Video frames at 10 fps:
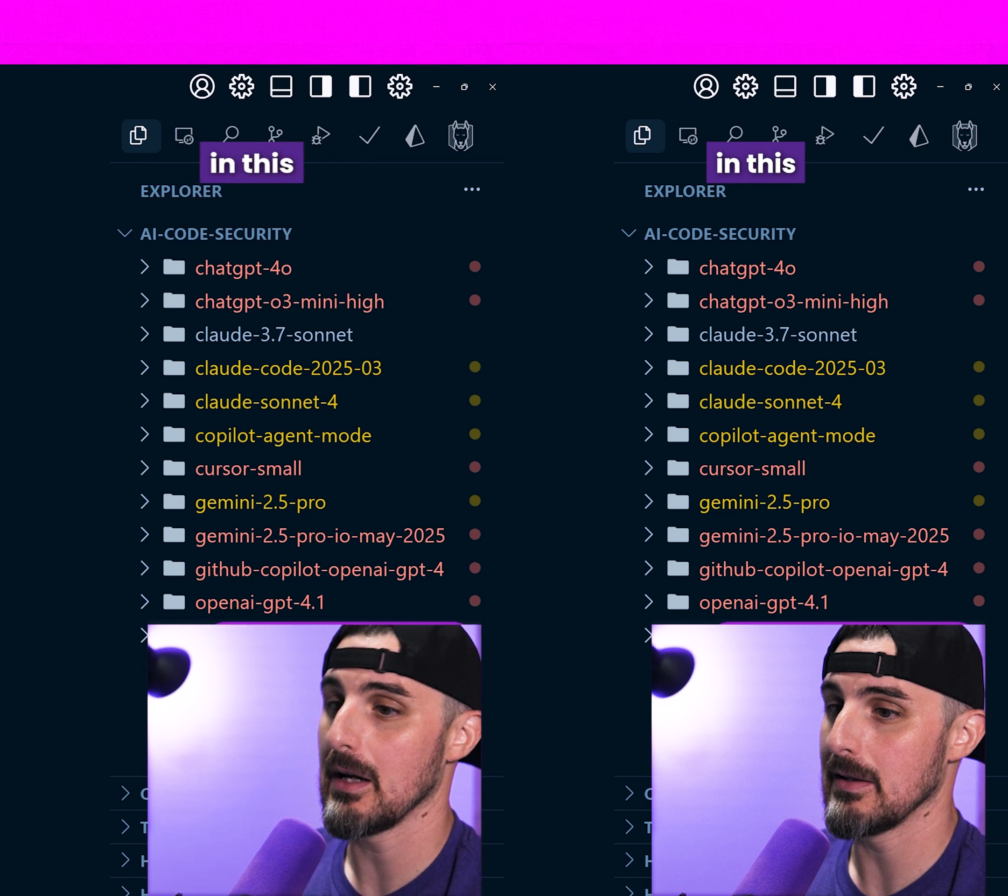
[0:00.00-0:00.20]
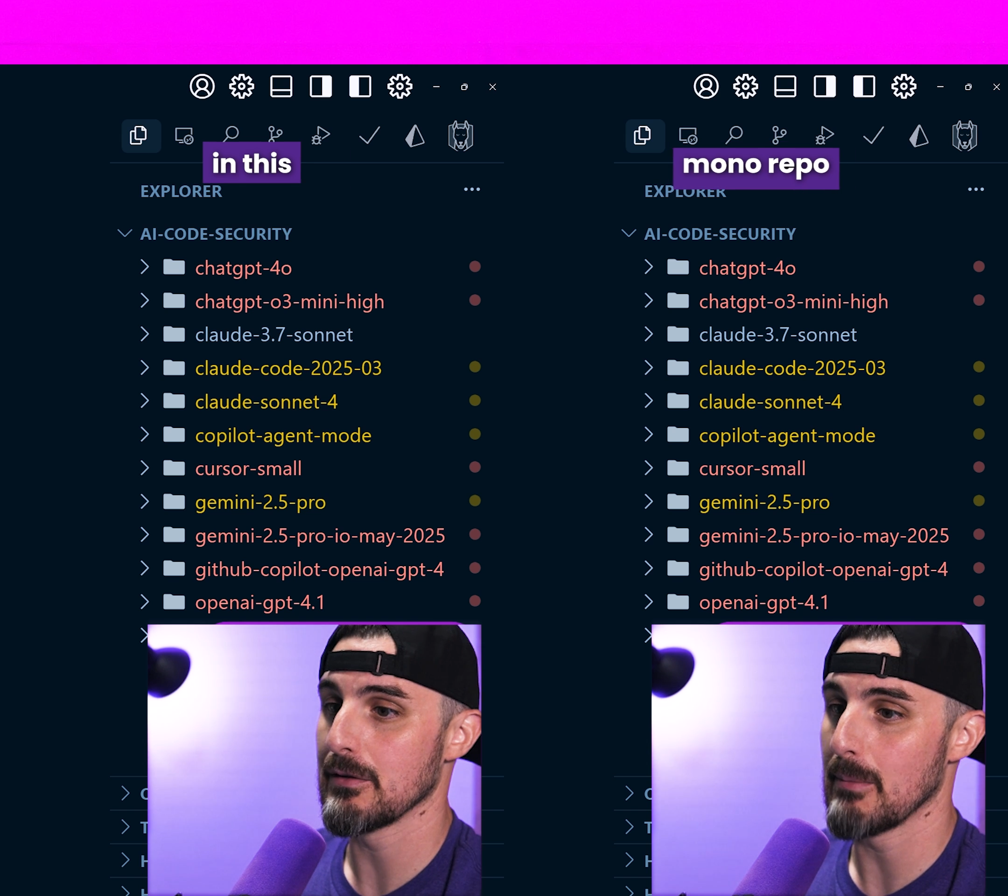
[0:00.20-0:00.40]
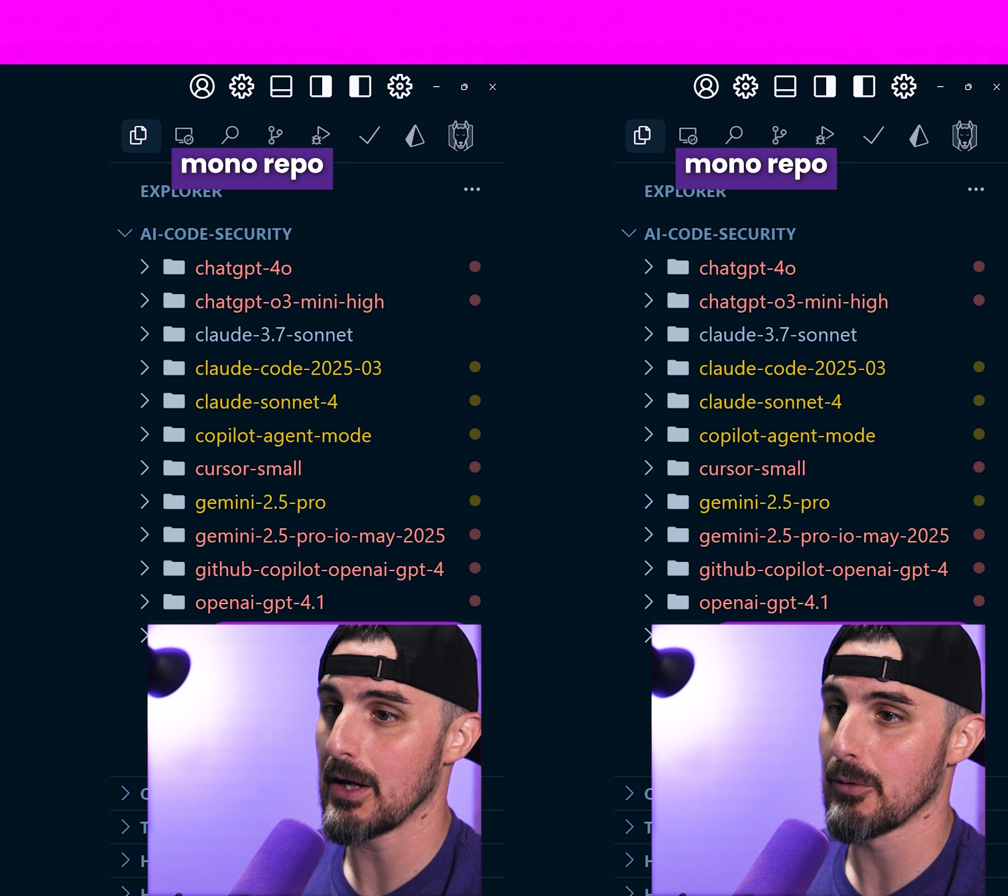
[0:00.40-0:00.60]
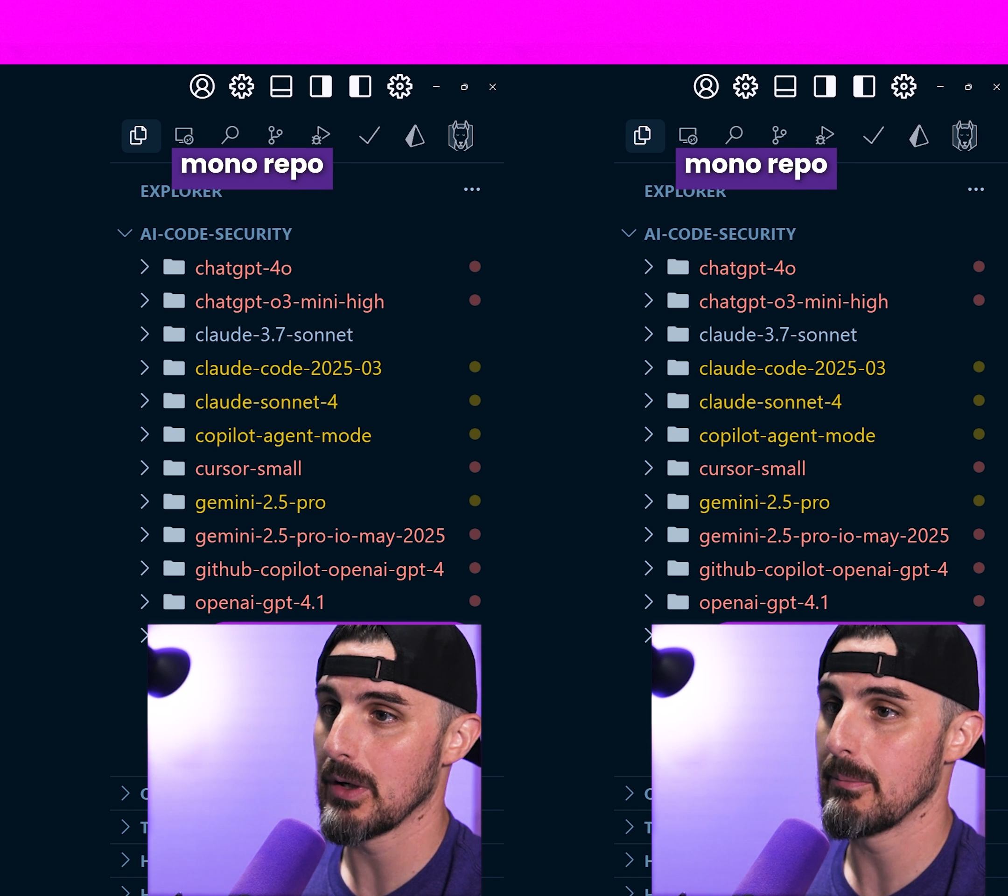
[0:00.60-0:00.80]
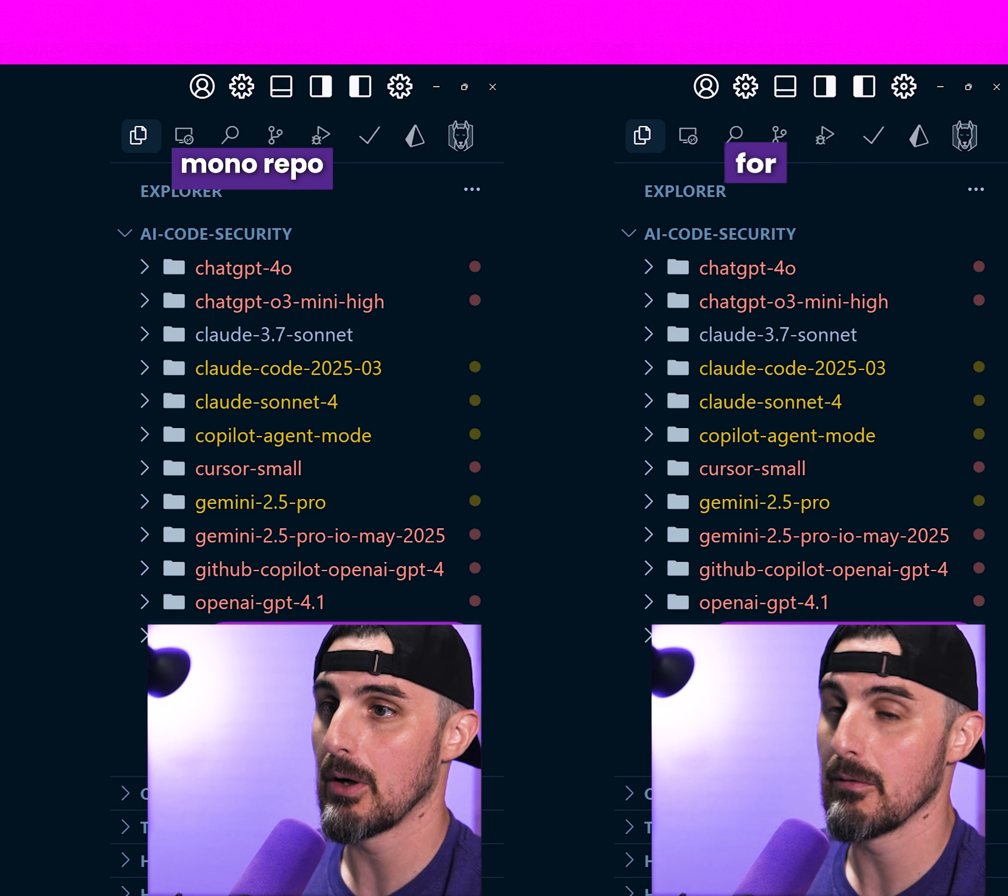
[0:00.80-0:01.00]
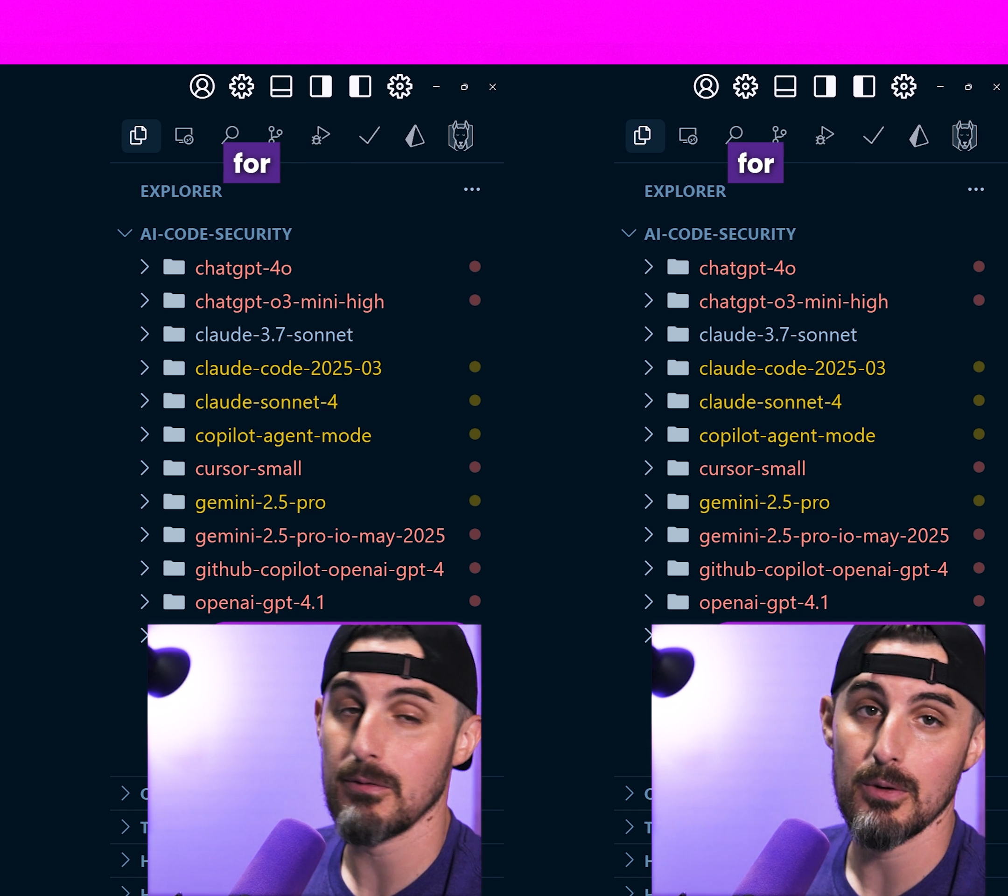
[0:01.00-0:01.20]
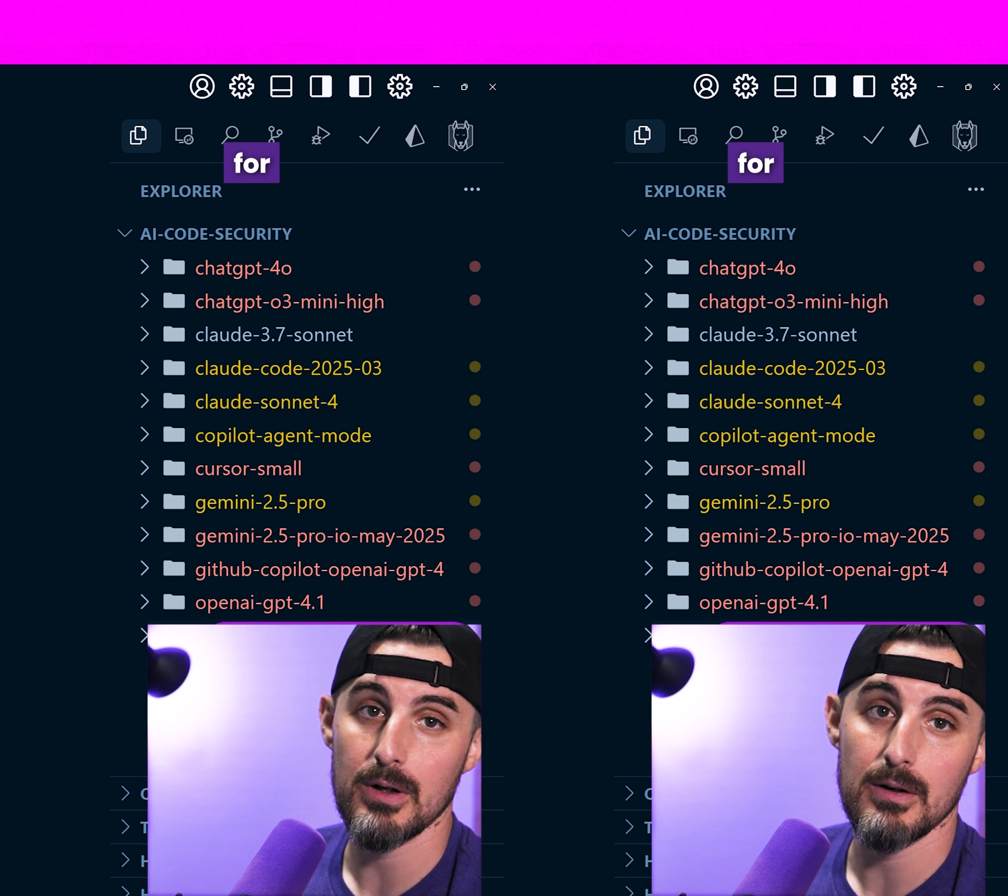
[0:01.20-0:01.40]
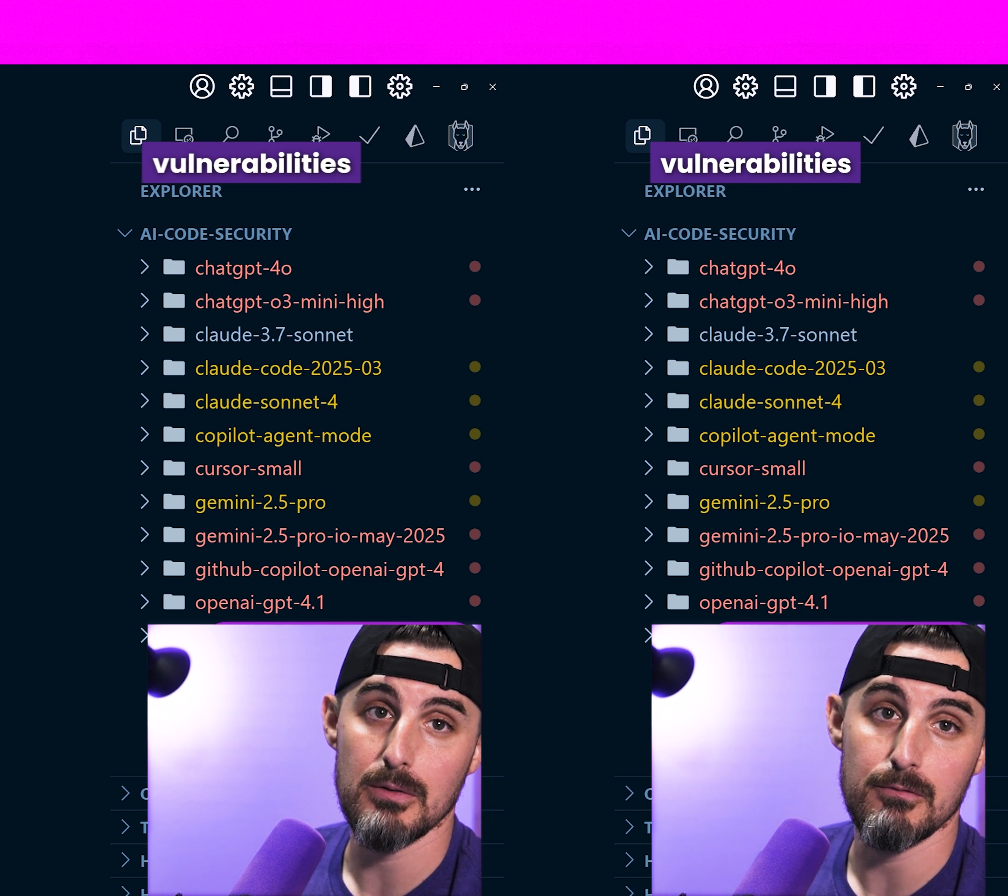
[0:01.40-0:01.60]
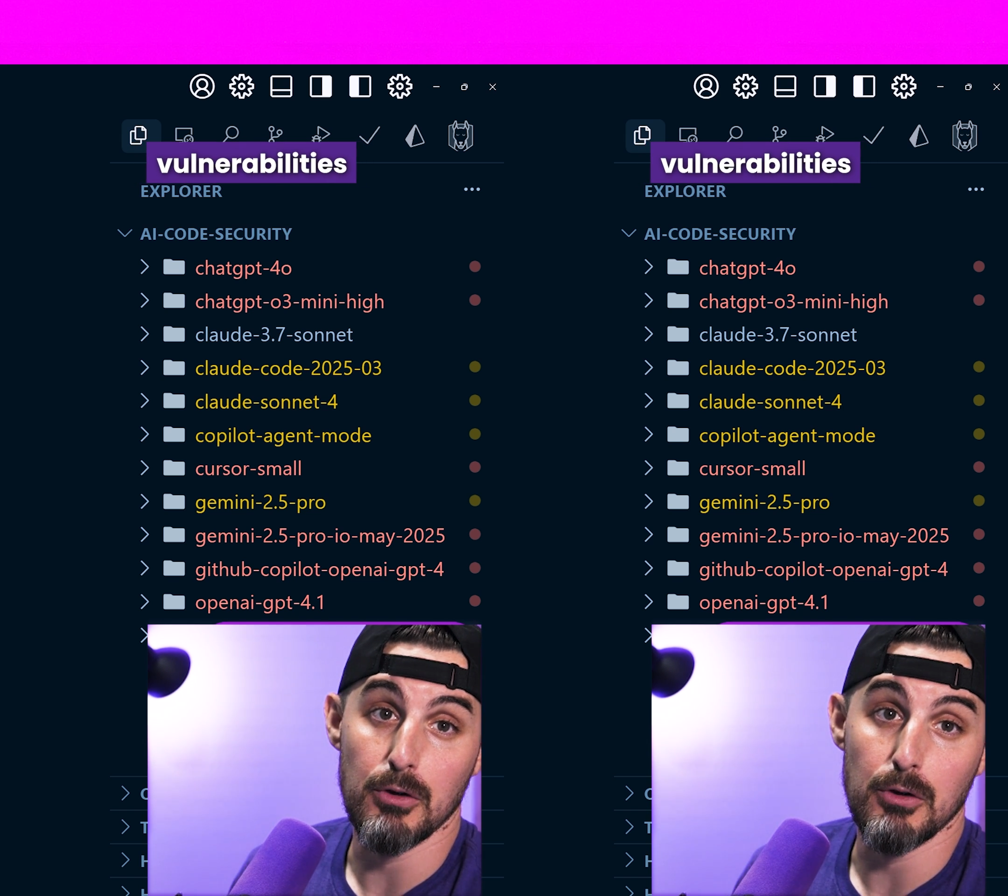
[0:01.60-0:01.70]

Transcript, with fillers: in this monorepo for